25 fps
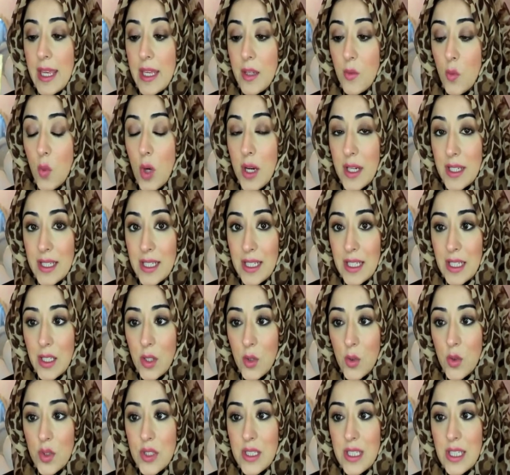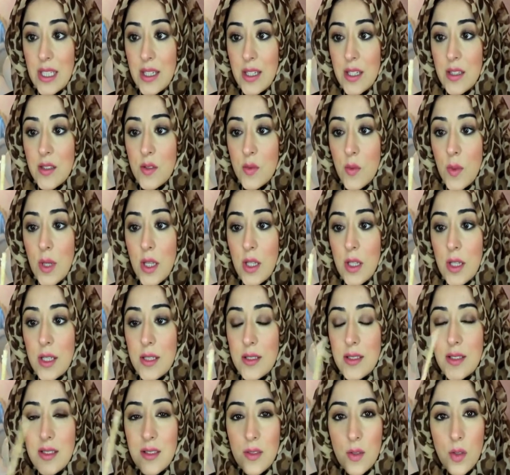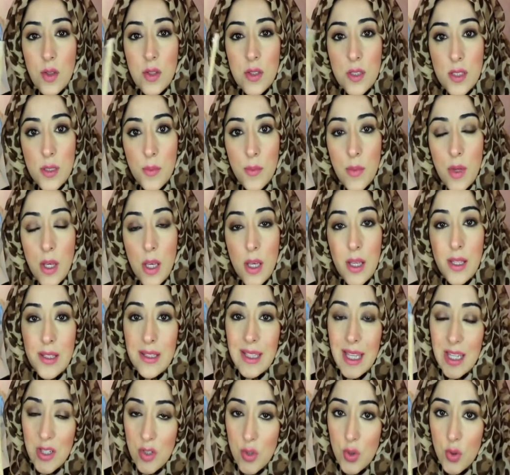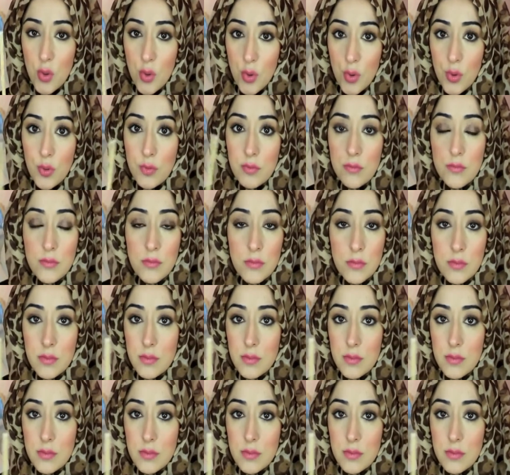in whitening your teeth, as well as it's got some natural